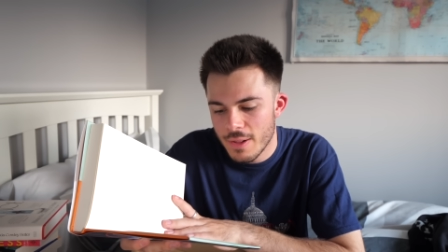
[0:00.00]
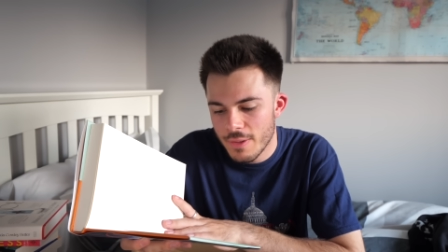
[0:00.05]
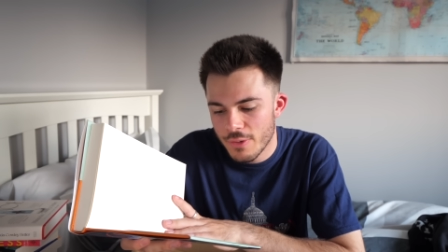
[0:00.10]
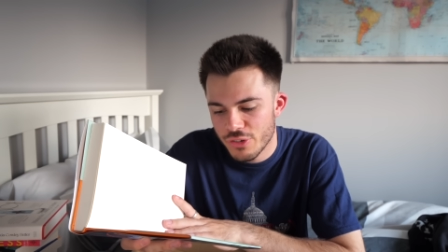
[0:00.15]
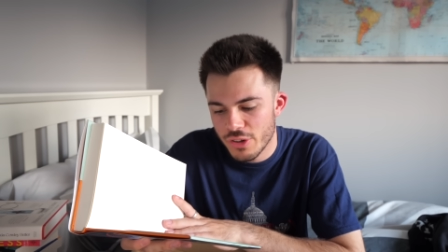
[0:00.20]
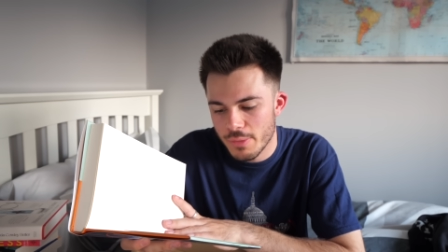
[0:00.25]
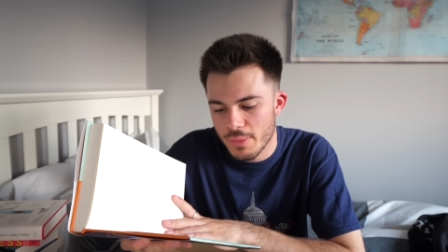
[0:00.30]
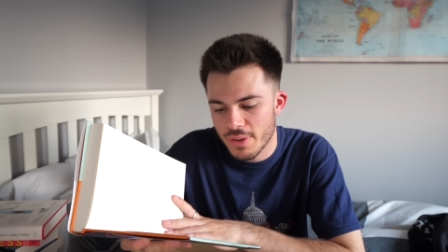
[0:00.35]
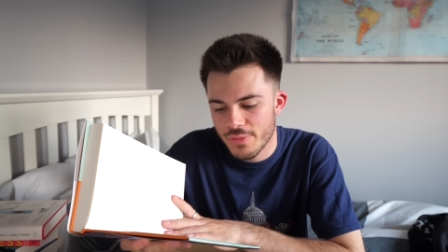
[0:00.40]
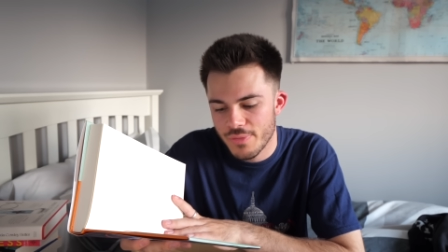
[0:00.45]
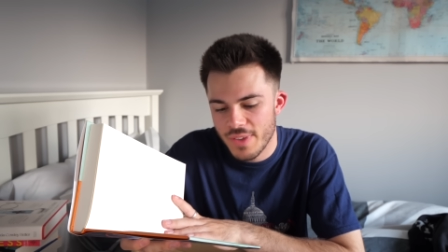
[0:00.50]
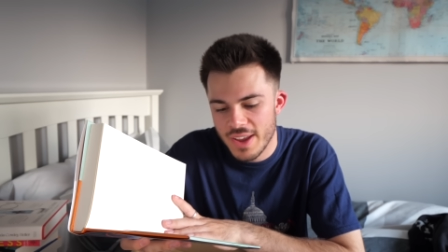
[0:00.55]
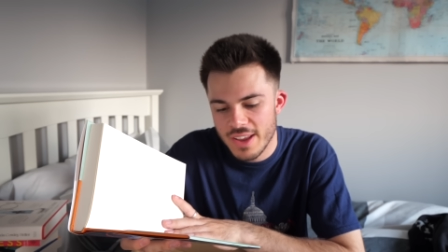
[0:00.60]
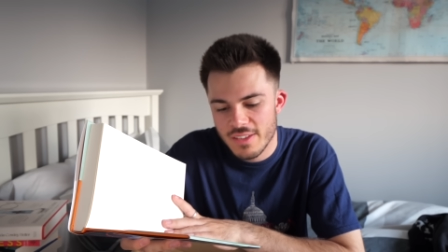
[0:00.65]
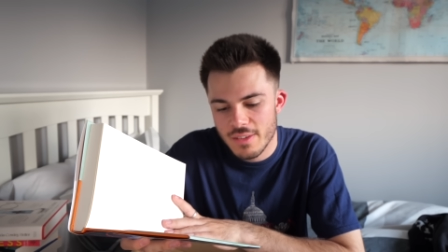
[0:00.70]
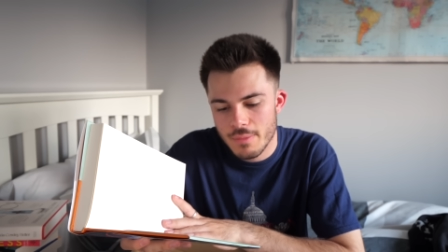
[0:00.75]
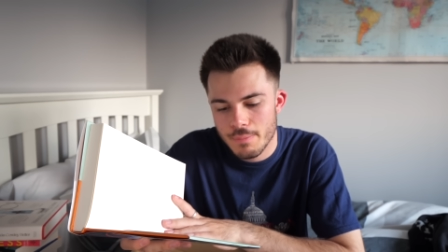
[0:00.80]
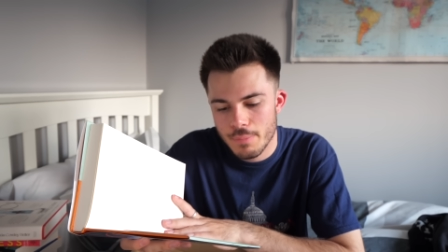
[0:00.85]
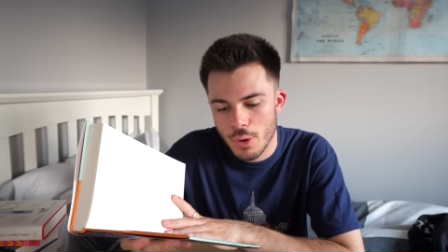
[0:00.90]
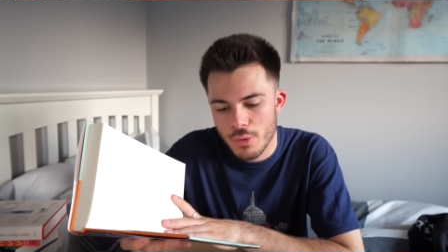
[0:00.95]
she must
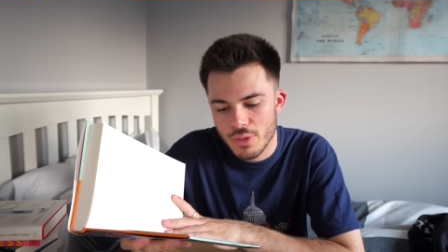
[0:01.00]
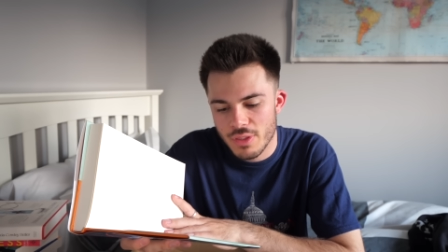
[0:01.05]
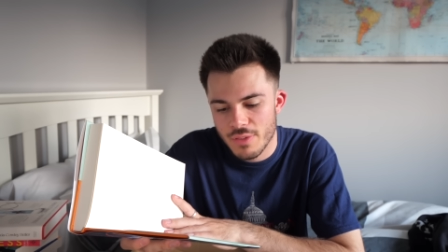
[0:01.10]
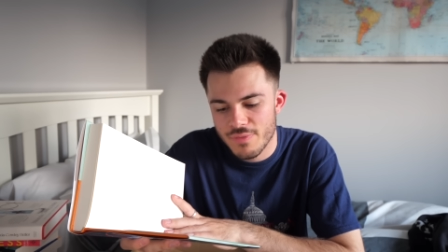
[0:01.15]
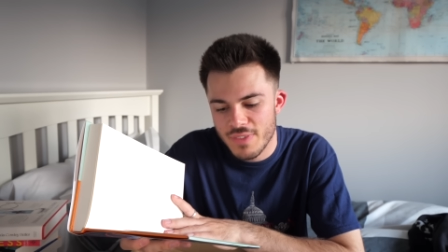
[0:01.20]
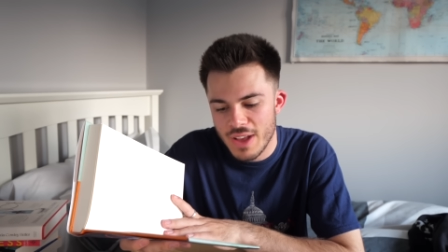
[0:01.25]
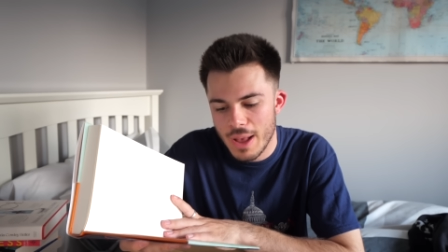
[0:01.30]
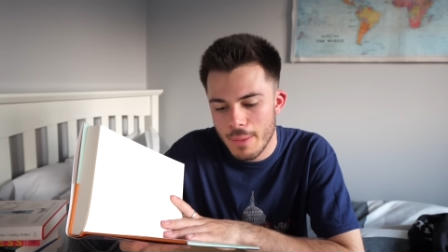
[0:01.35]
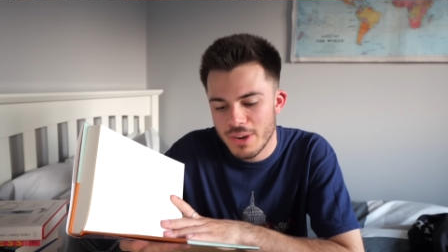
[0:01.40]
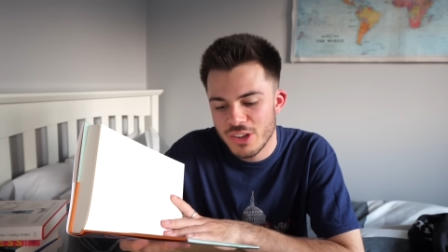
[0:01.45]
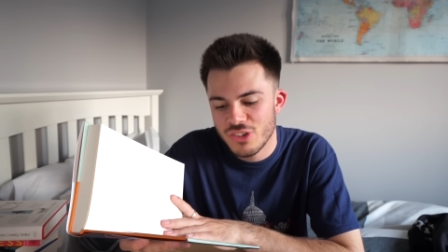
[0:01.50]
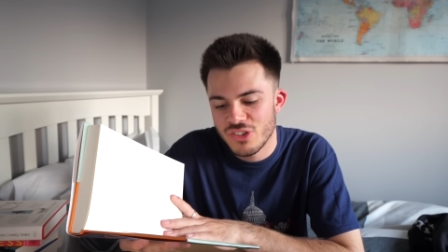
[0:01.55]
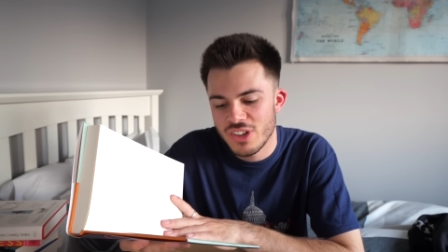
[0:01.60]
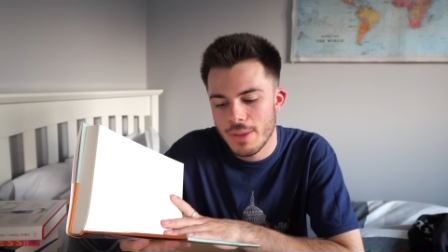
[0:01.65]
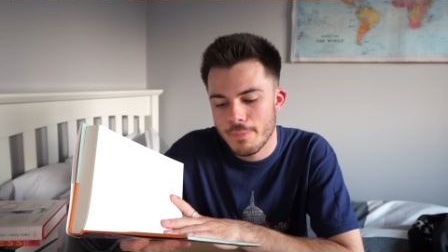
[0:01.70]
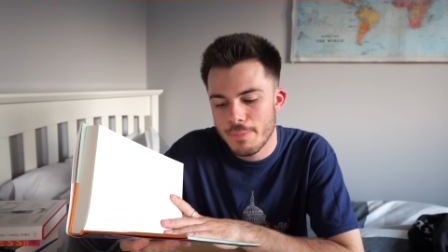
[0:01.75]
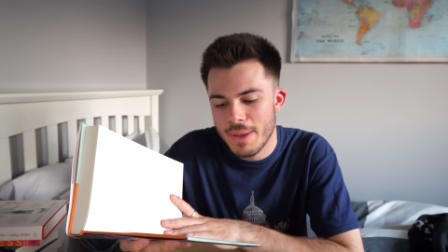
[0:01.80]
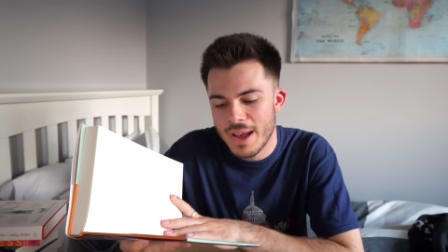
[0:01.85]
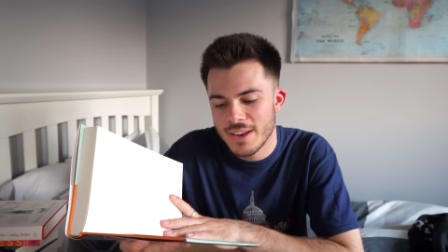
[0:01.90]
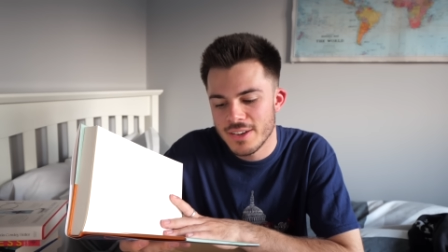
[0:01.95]
face both the family she
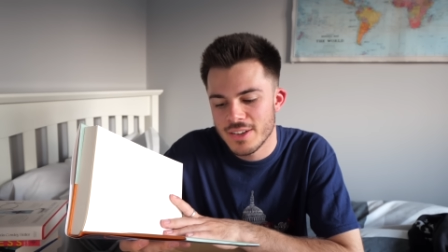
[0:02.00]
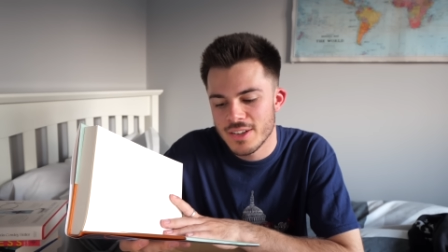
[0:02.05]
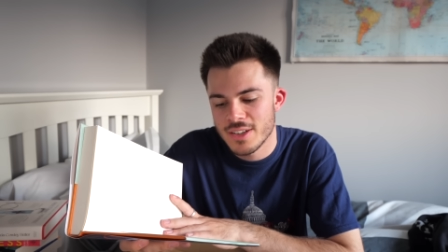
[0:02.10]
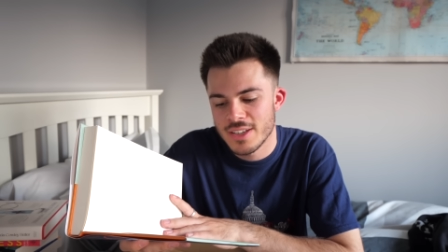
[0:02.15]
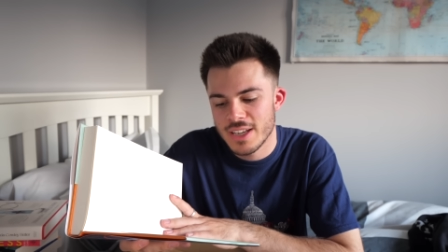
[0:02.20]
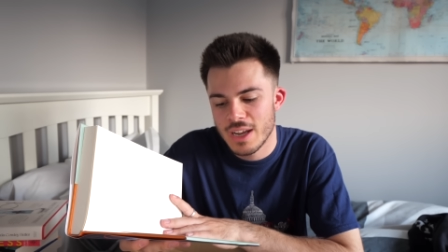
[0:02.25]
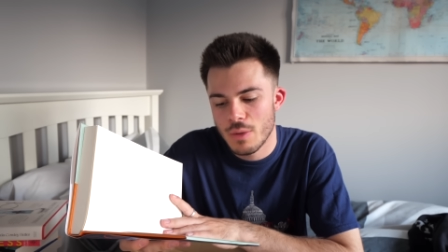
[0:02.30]
abandoned